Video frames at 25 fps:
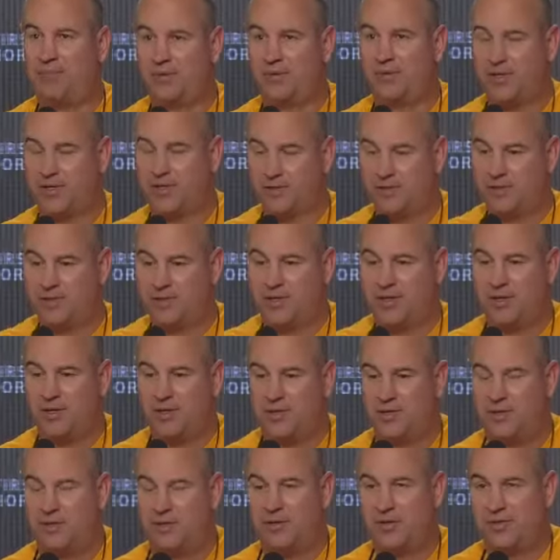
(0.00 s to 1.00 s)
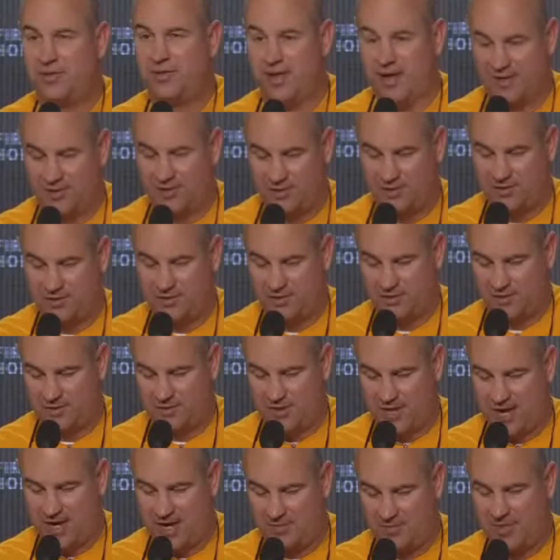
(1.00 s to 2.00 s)
You can do the things. It's
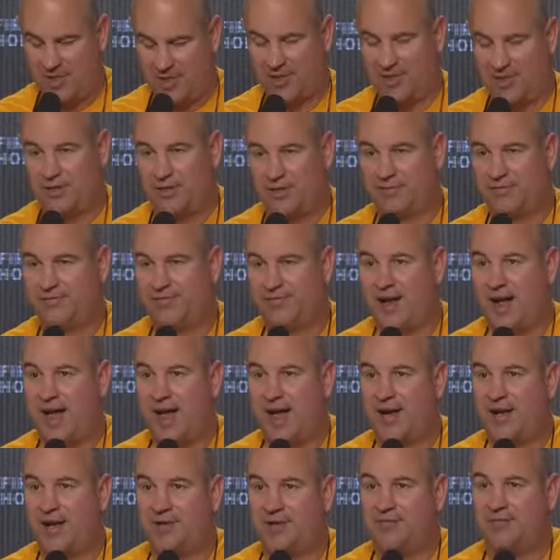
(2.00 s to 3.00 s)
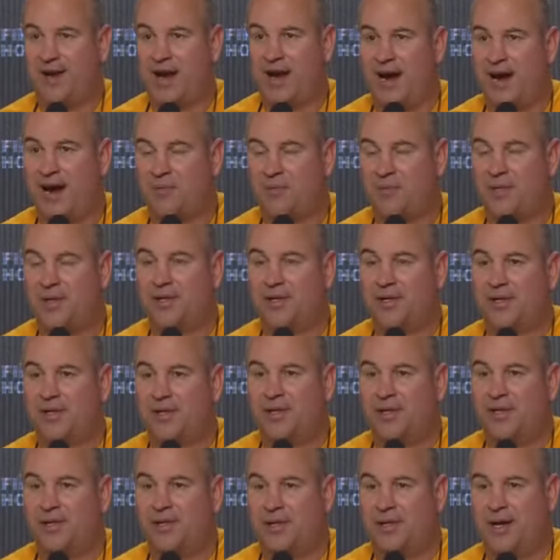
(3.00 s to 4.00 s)
just got to be in a confined environment.
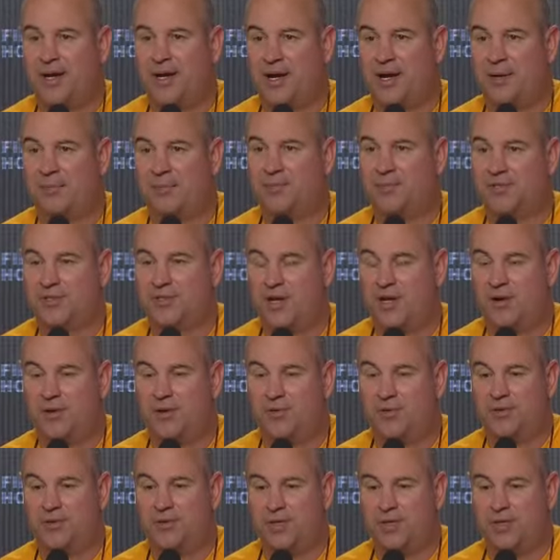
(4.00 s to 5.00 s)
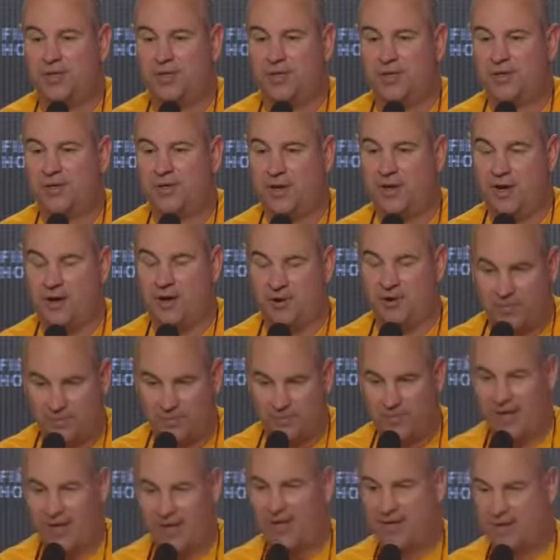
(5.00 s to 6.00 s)
So, you
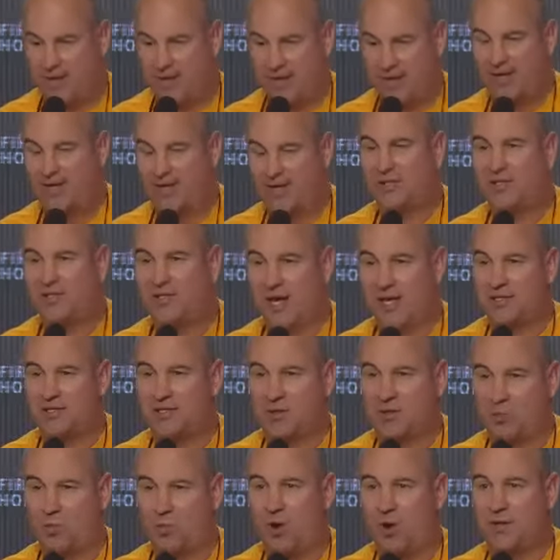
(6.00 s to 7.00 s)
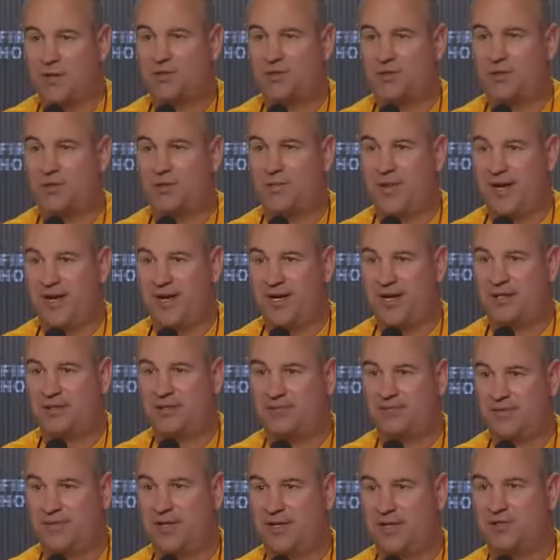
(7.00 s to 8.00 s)
know, they get a chance to watch the meetings
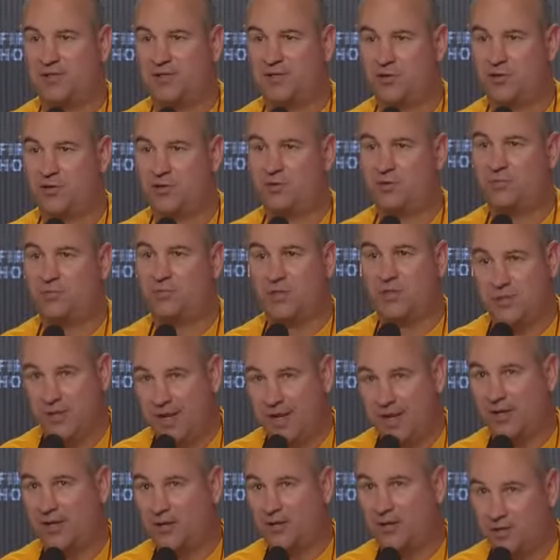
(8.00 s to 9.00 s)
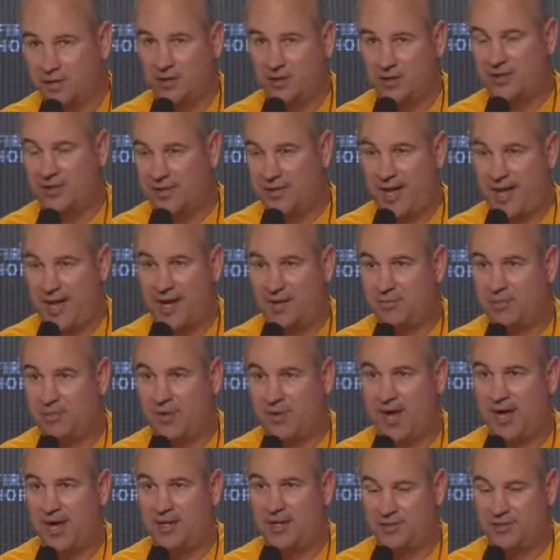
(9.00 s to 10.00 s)
via Zoom so they can look at the game
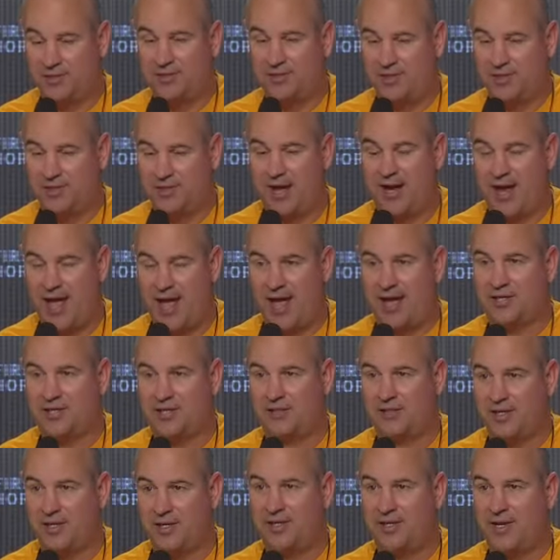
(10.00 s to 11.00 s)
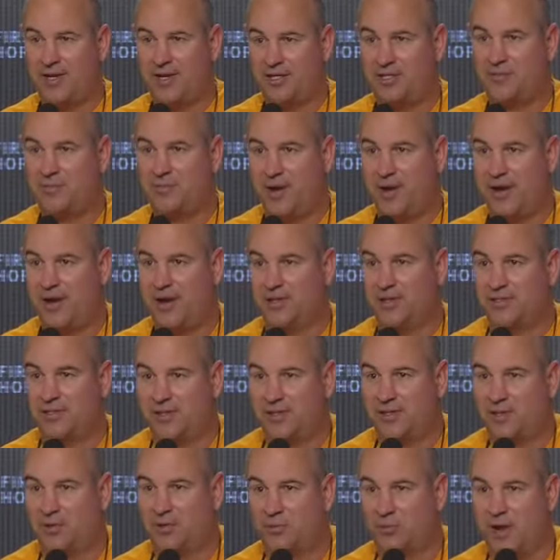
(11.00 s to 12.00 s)
plan. It's just not actually
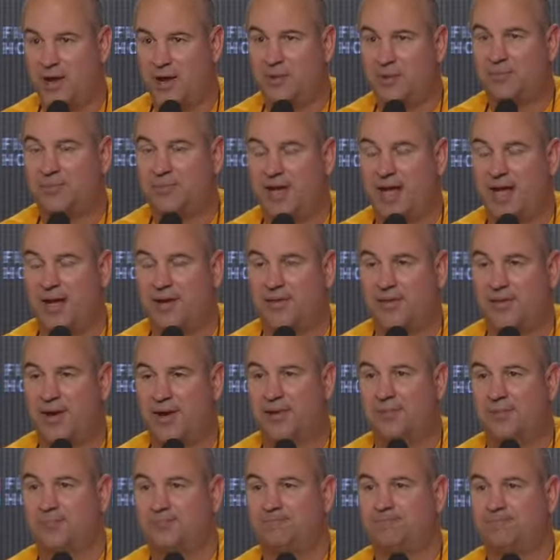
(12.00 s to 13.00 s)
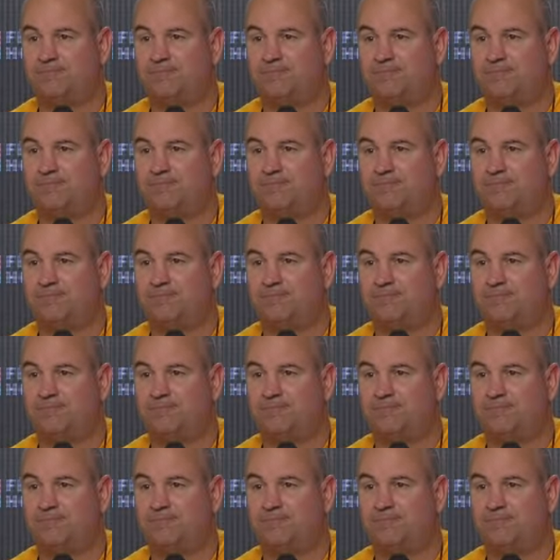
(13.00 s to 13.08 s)
experiencing the reps out there.